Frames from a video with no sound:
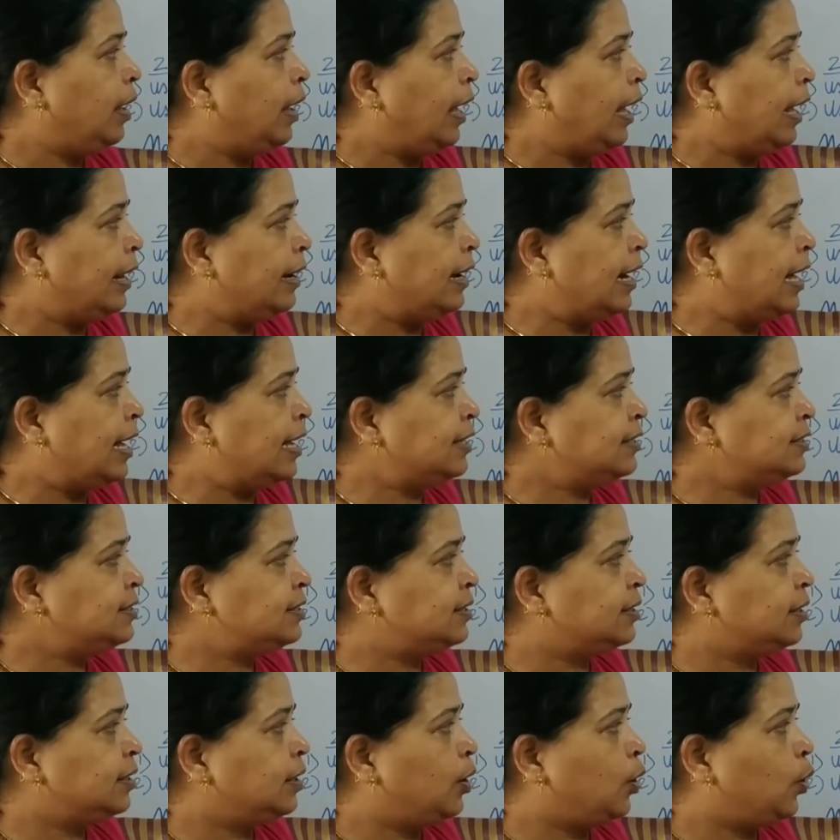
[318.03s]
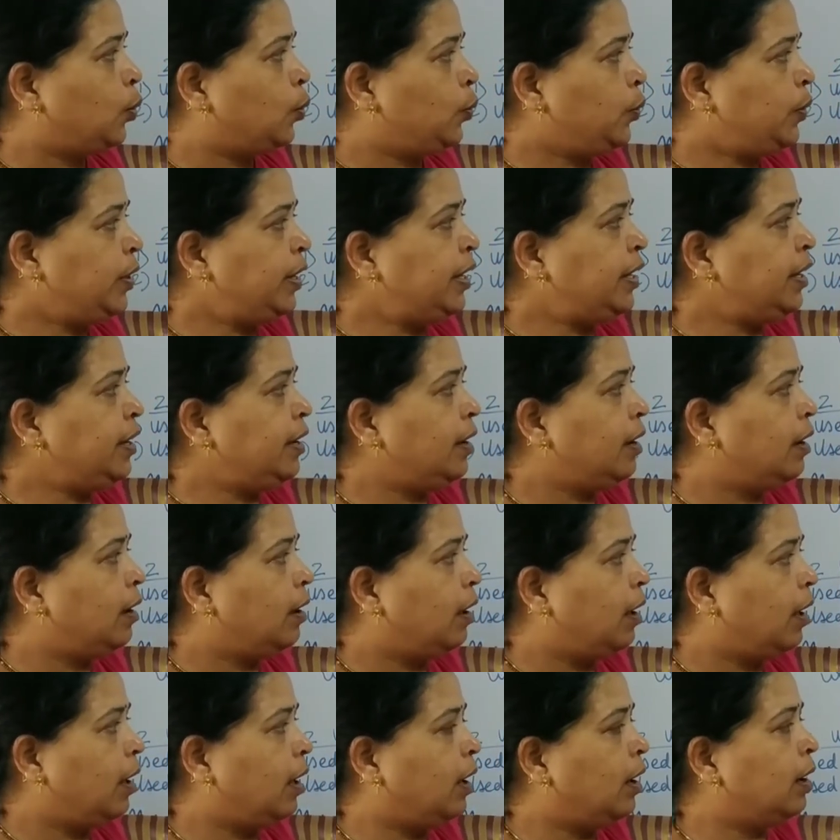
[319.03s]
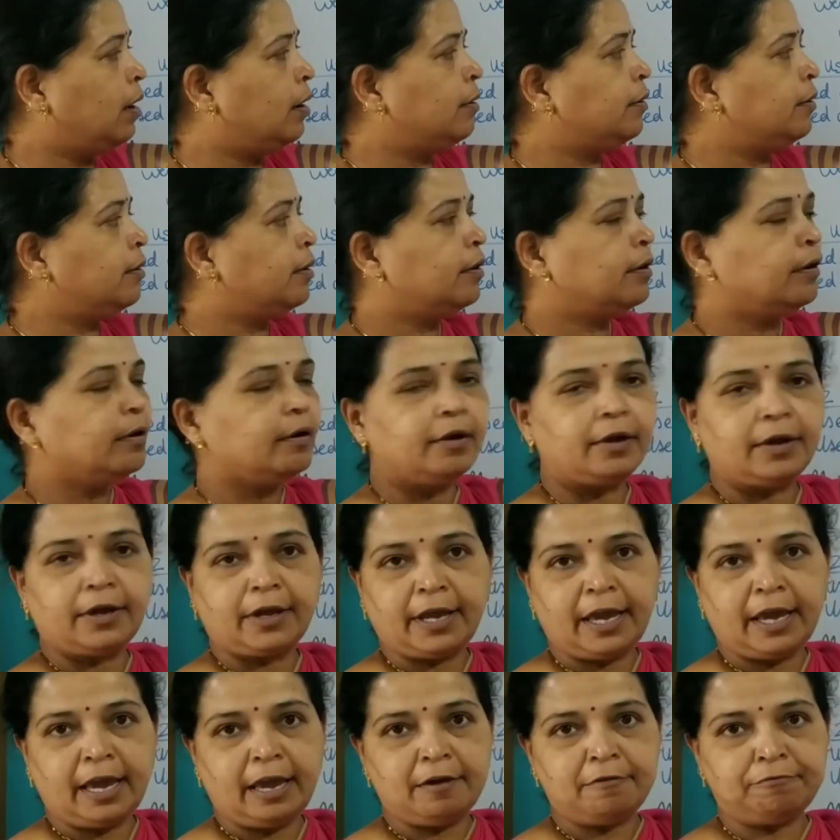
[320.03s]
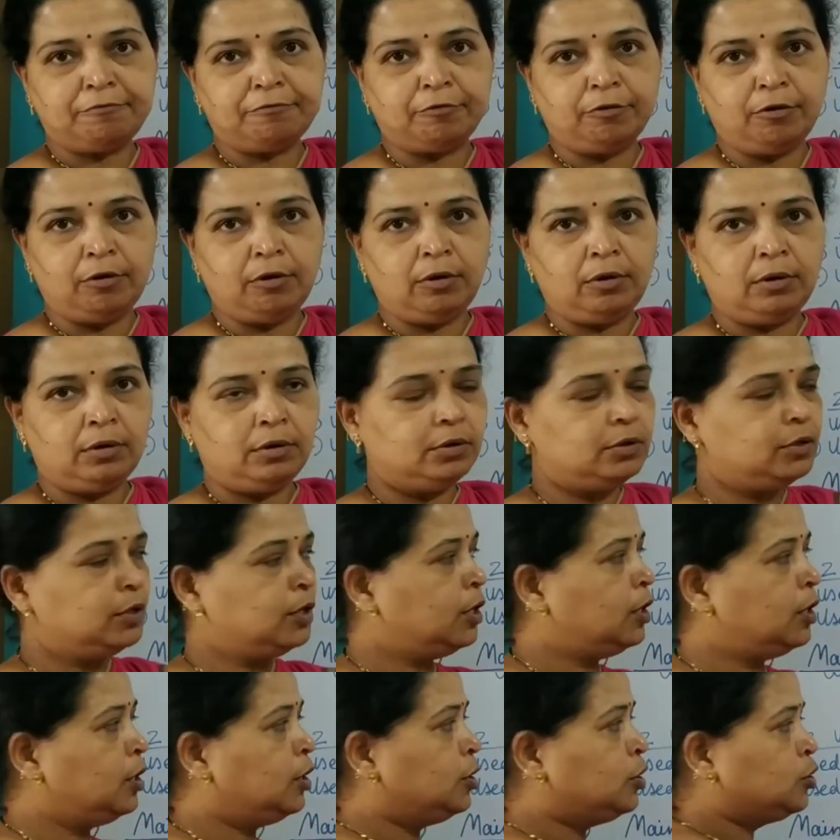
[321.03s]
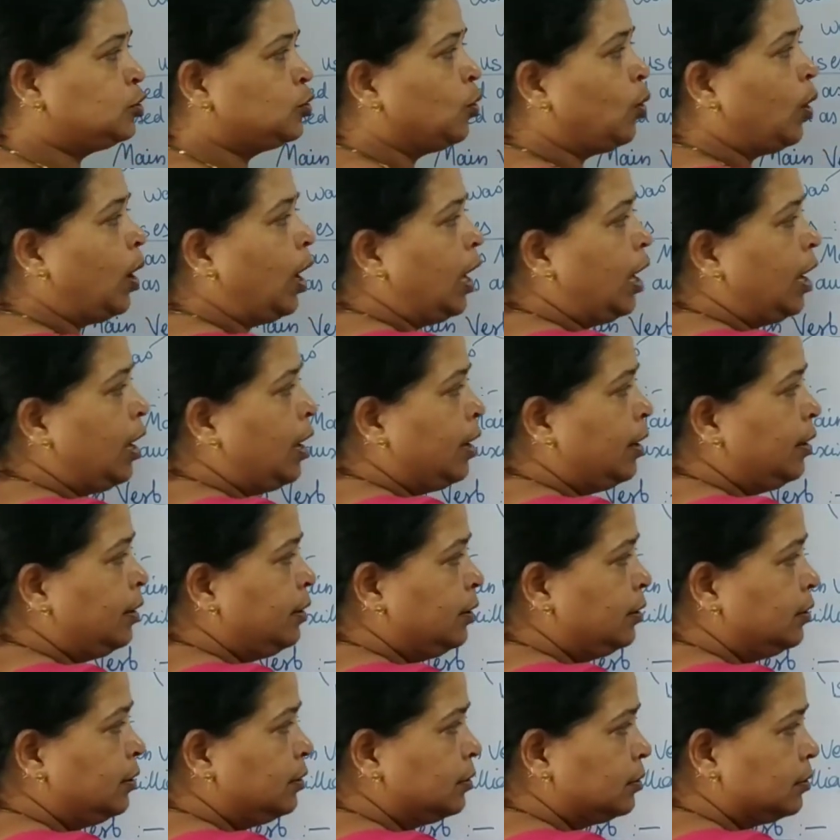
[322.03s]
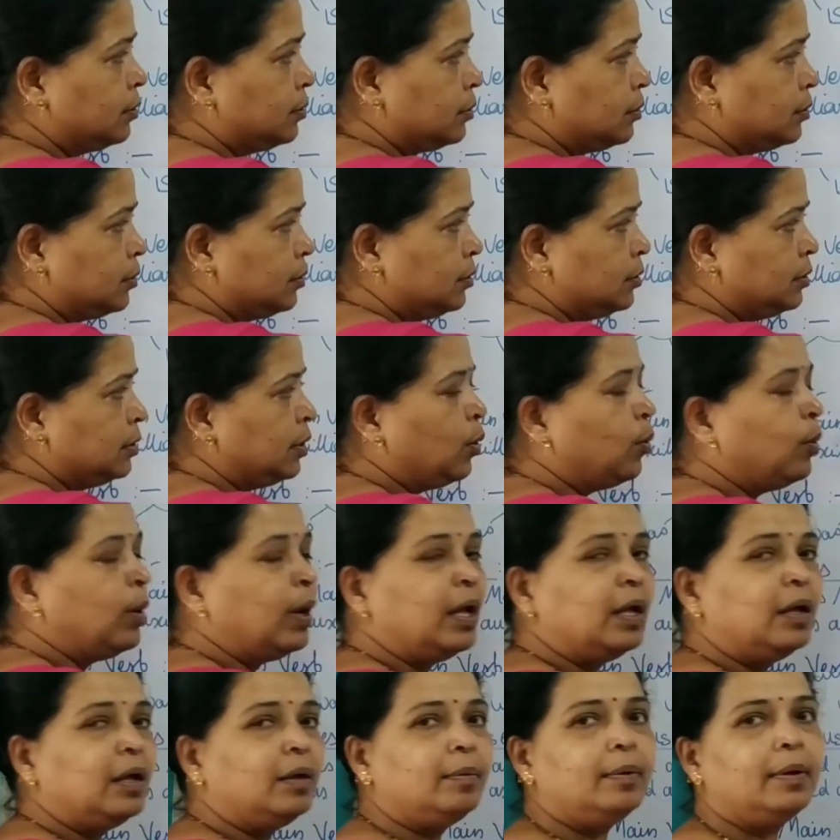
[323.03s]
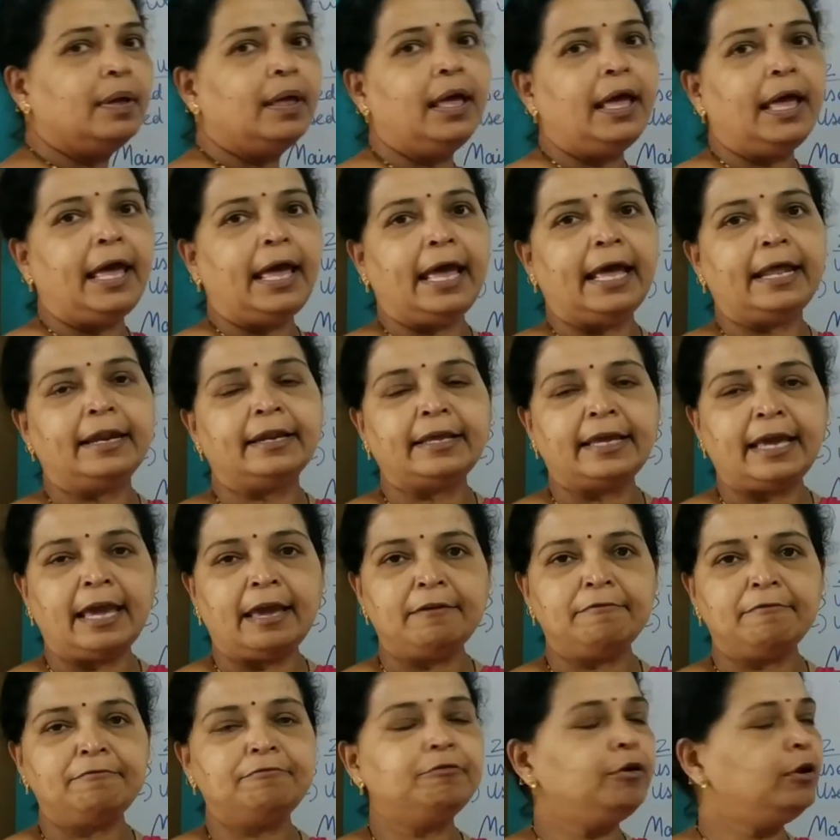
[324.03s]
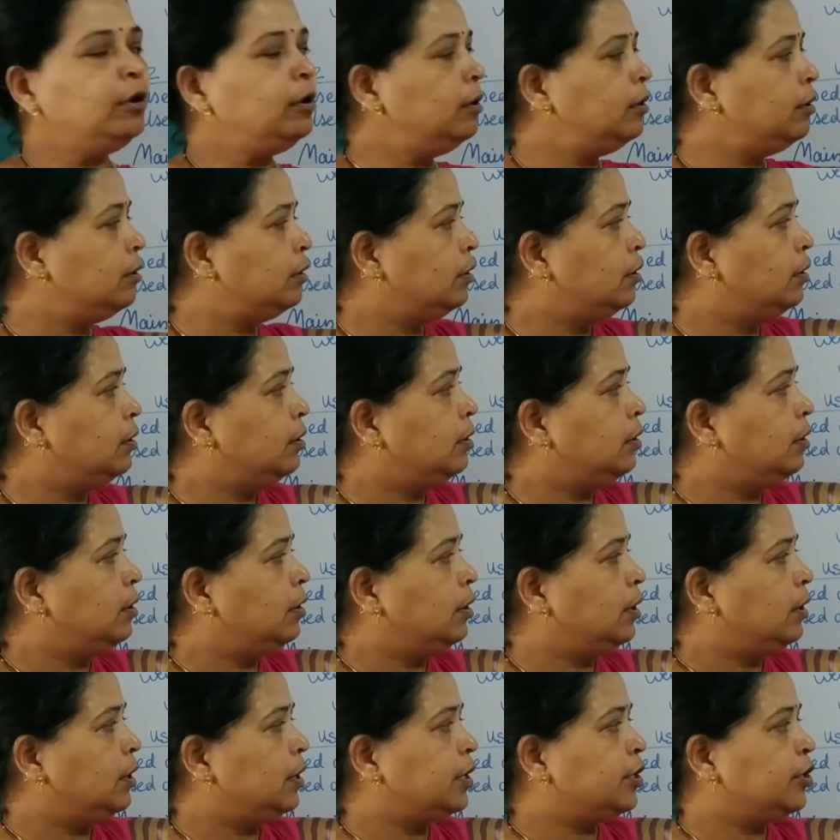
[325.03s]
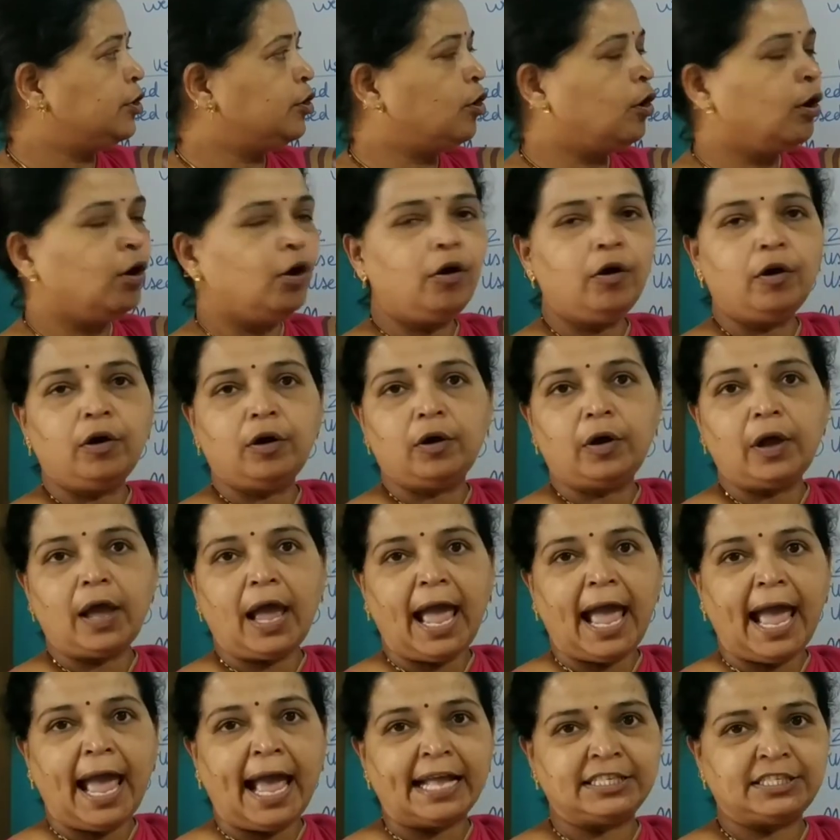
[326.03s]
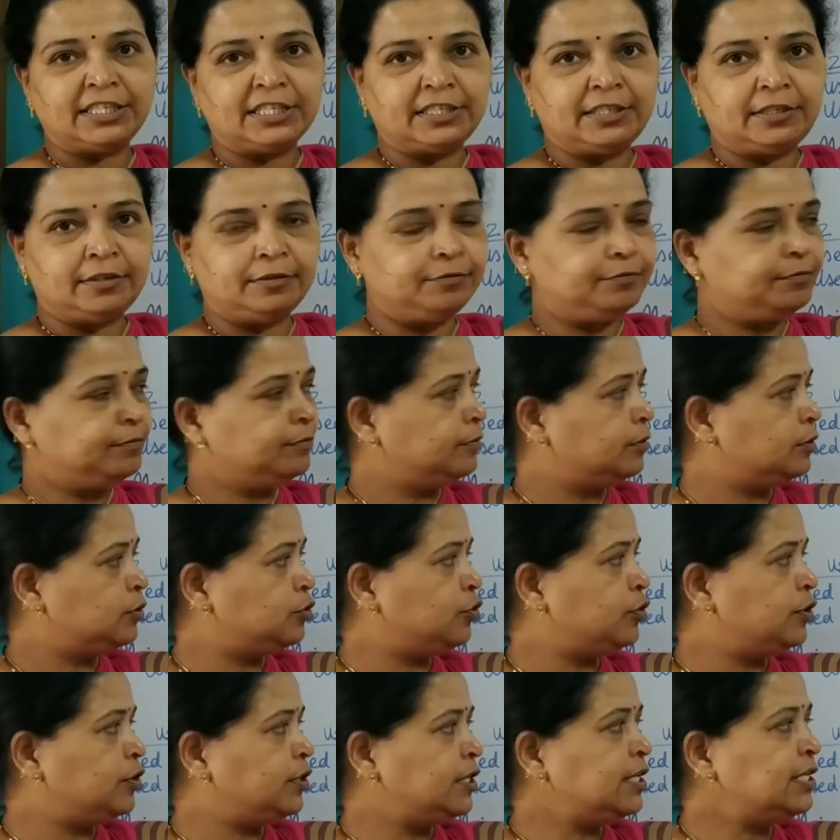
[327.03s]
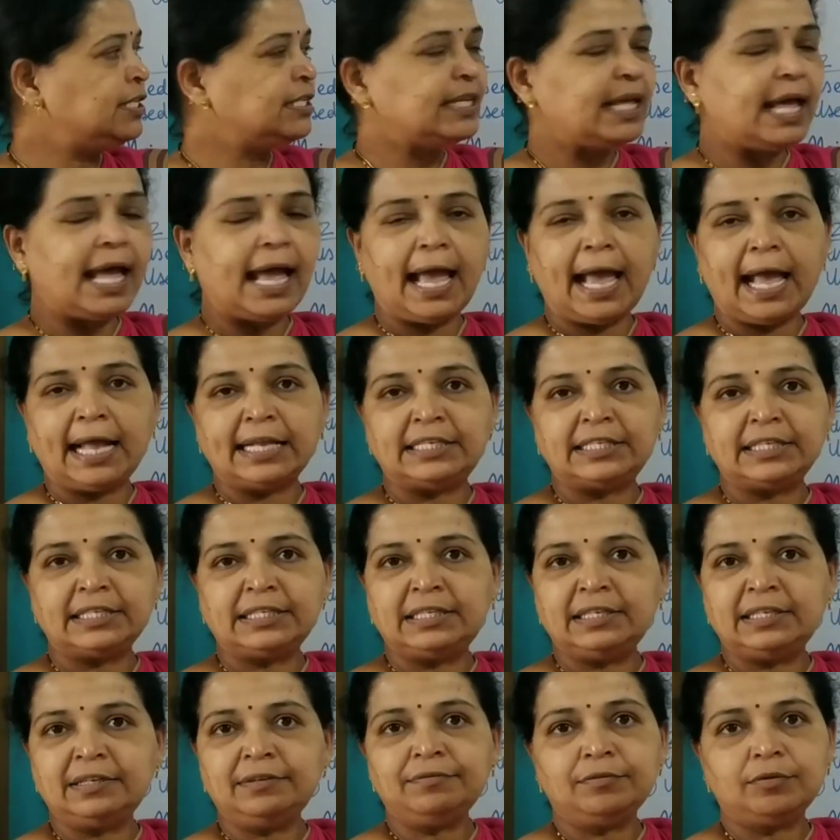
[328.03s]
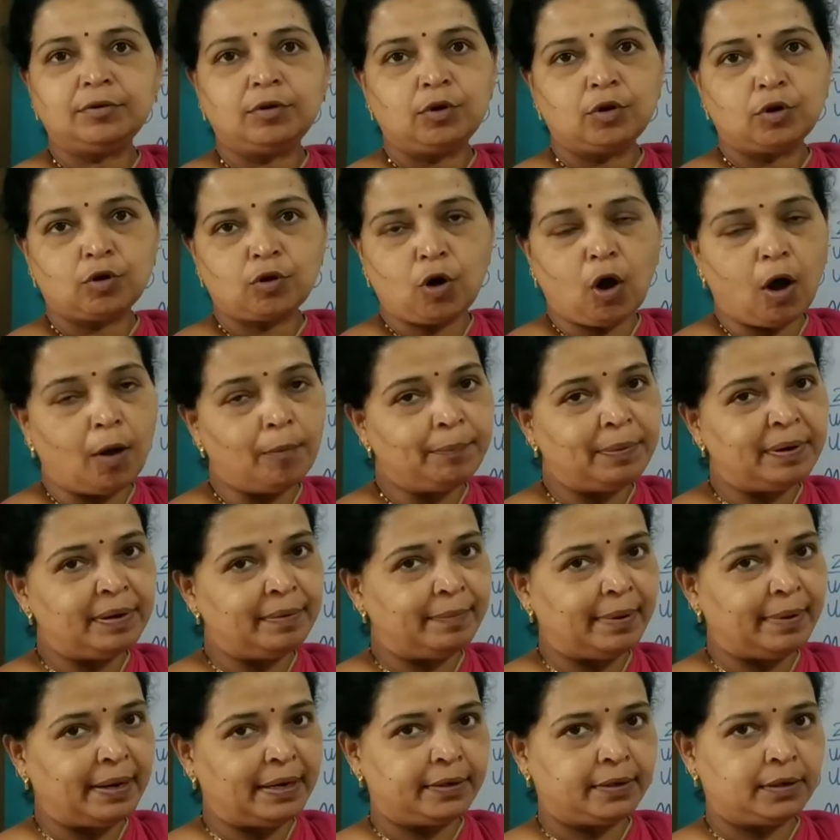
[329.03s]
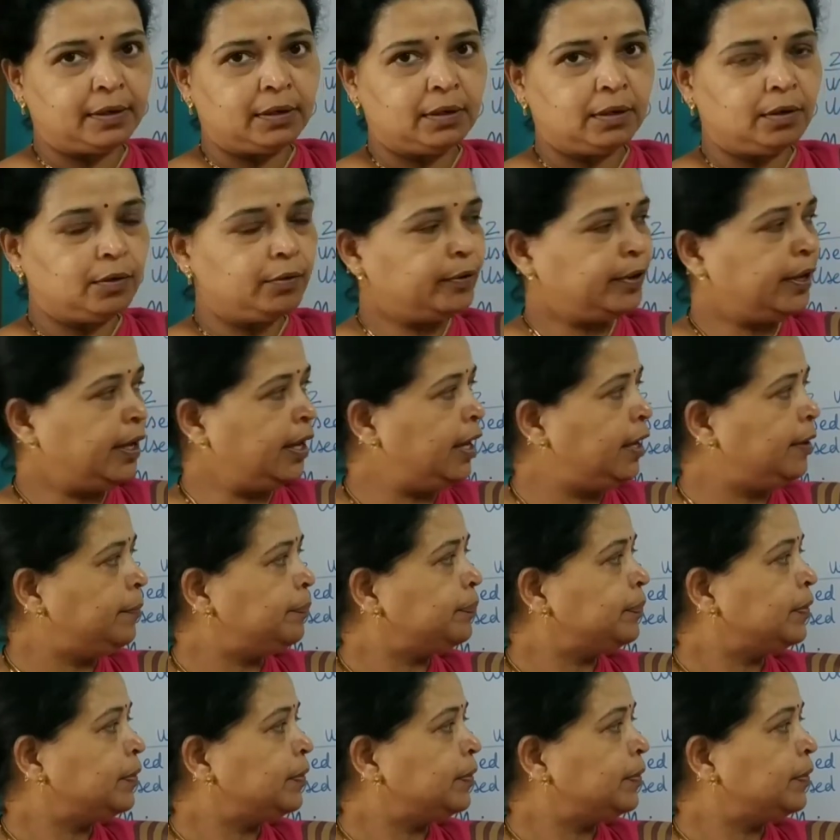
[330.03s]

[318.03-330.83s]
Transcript: And last, we are careful. So are the verb and careful your adjective. So it is adjective complement. Okay.